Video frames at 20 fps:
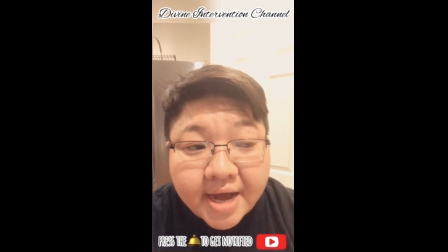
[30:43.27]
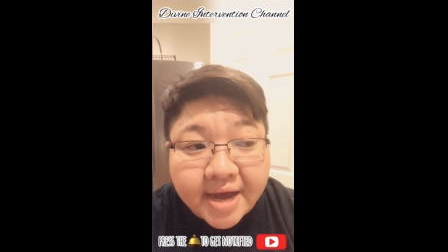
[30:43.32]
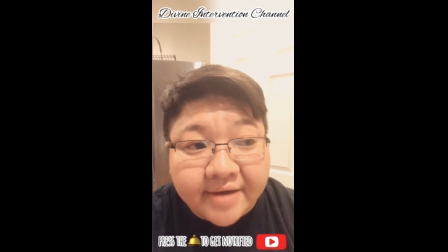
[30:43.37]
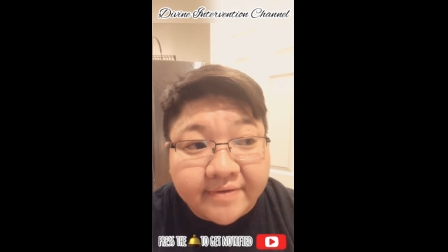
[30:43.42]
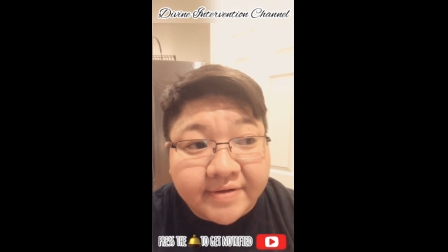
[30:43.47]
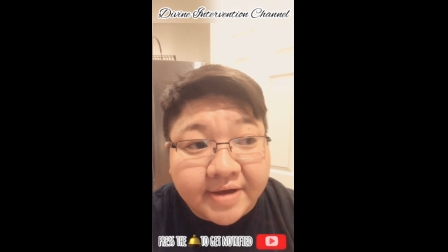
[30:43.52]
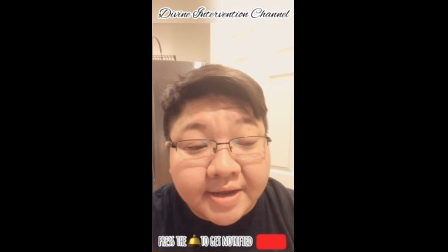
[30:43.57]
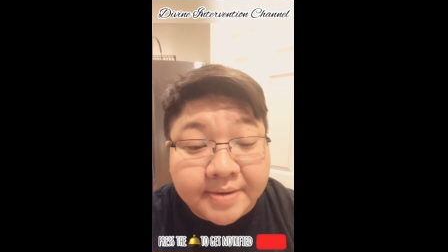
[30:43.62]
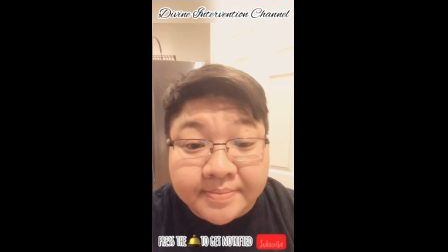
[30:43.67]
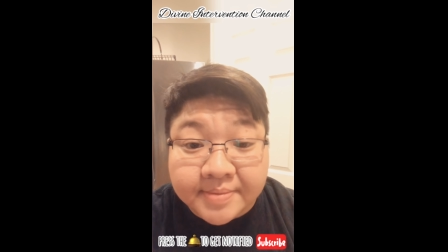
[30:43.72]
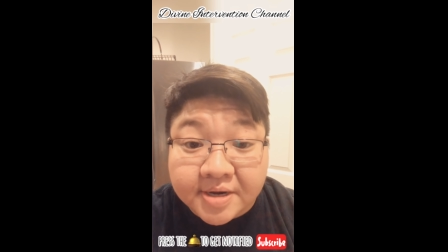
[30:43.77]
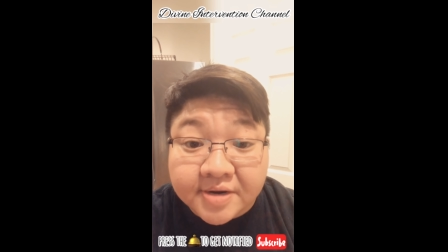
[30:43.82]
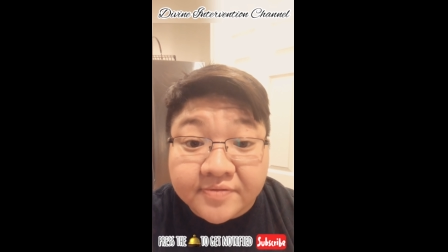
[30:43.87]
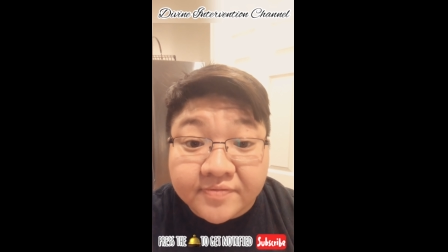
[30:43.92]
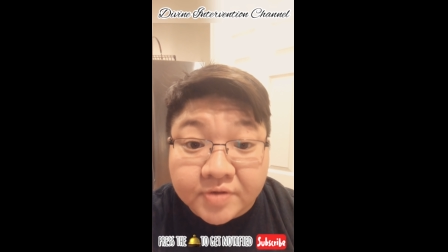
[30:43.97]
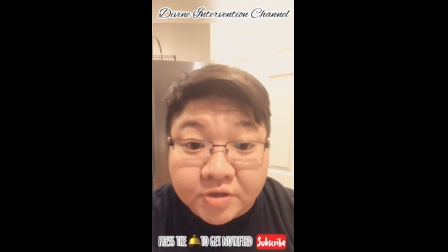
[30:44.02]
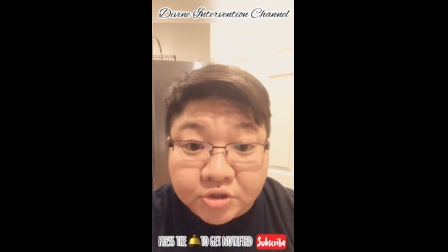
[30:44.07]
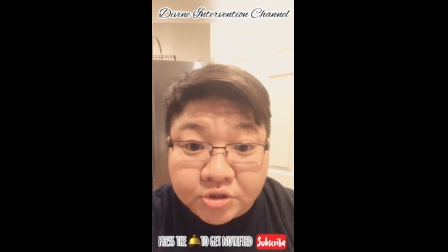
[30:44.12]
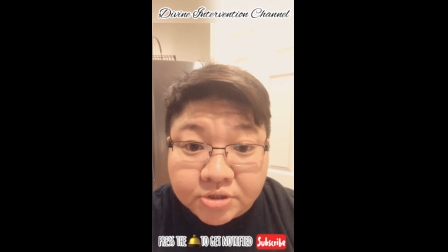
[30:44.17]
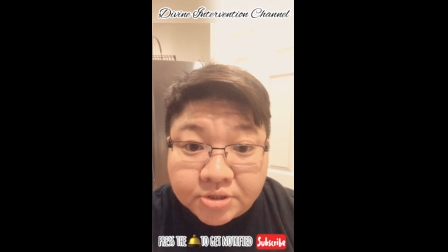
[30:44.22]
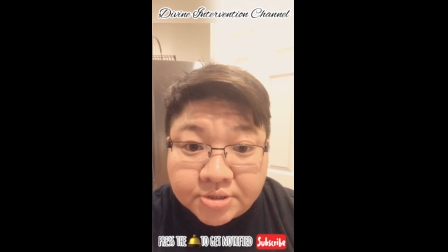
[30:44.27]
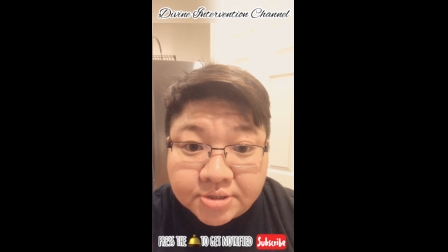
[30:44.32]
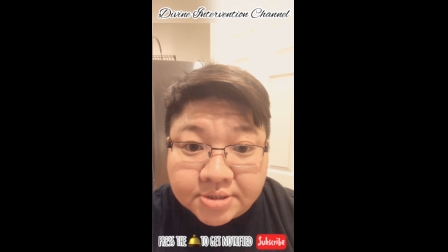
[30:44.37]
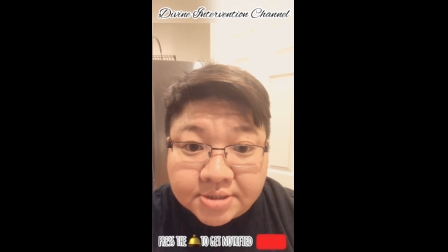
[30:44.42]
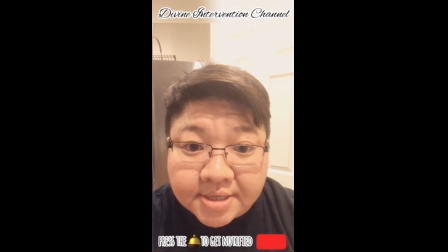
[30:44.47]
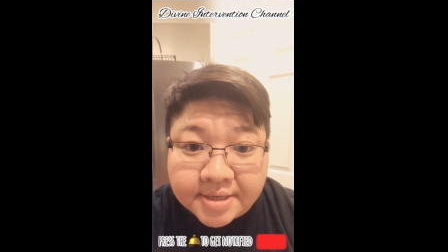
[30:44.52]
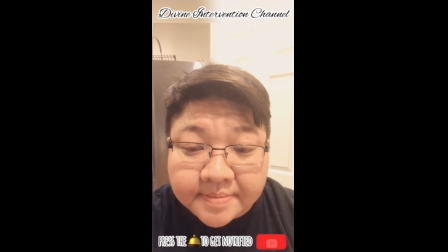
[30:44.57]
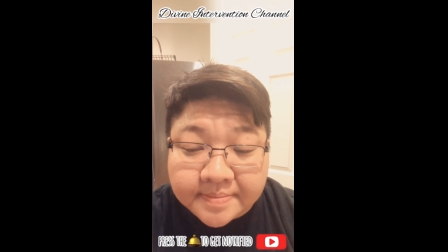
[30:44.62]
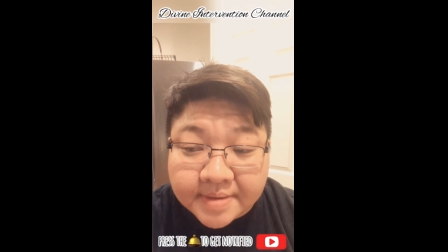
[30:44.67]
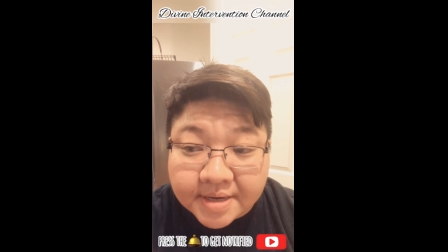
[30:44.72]
I've had many
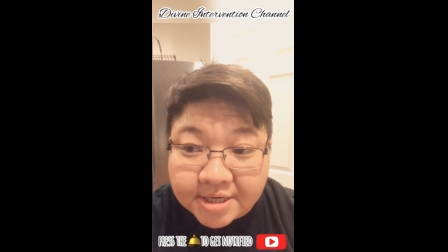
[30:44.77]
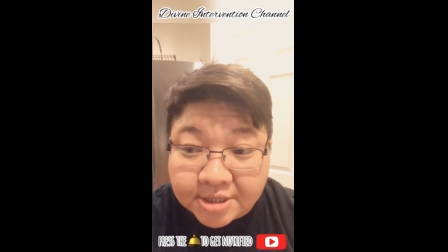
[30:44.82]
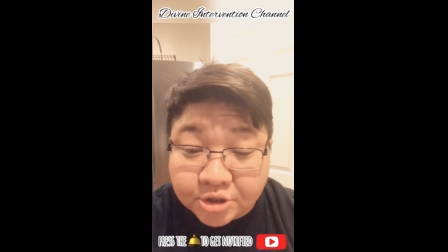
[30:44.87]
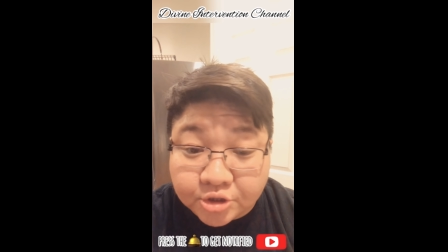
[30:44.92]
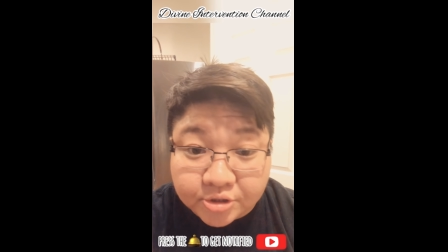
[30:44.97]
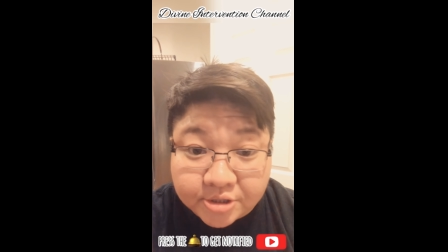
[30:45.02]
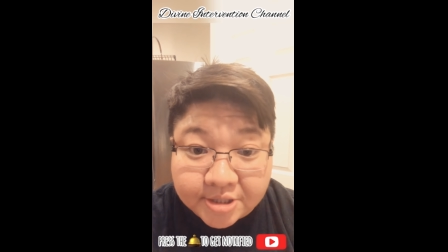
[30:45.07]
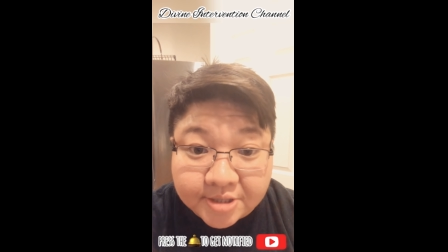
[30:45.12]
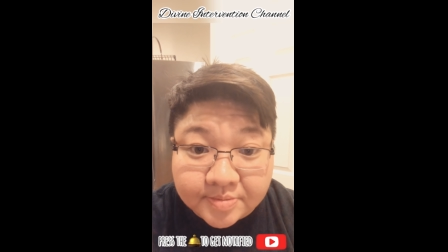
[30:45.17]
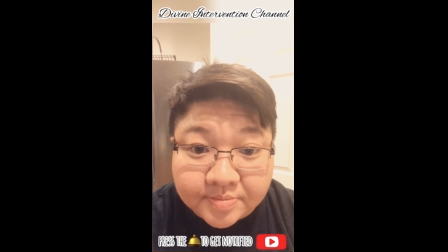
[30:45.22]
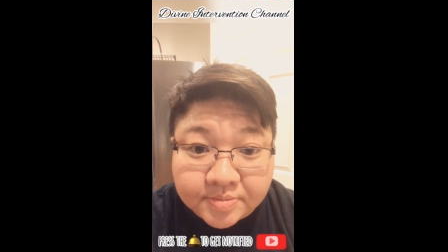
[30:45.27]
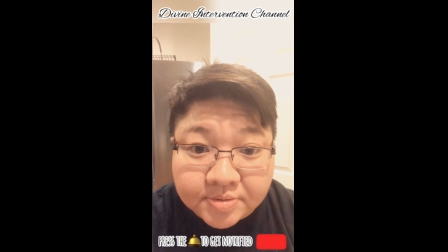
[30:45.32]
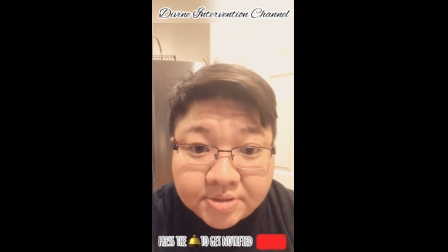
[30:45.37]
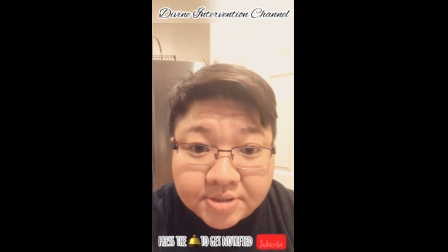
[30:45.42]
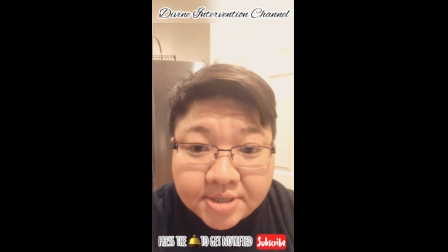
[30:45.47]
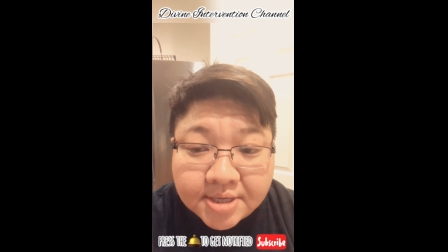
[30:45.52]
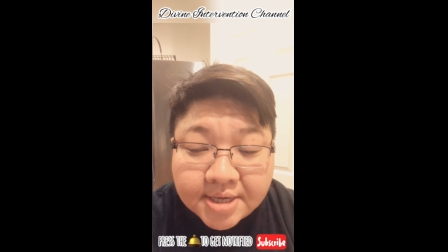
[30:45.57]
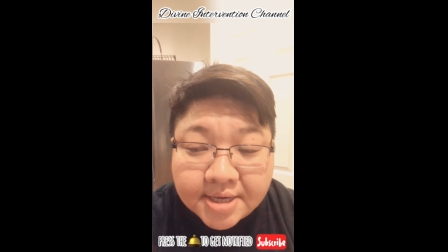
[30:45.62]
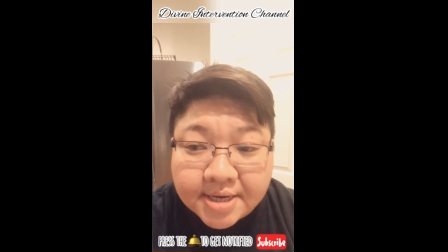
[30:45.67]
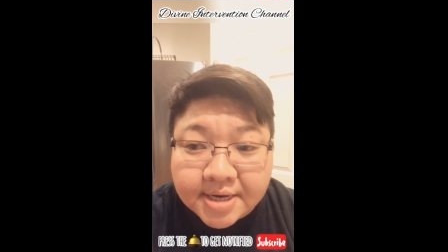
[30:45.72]
visions and many dreams.